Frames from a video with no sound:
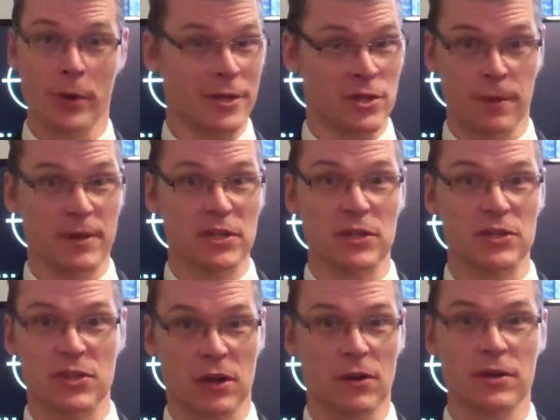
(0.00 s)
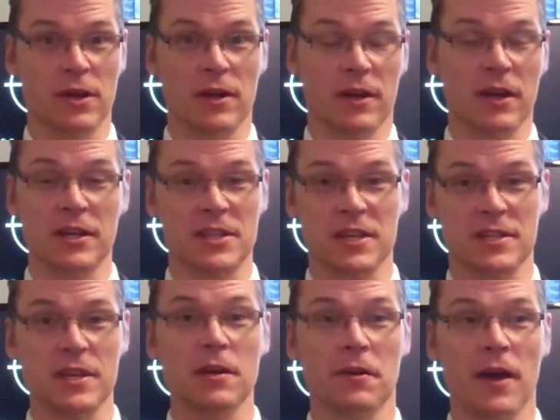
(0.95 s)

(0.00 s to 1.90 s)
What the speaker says: Is the business going to succeed or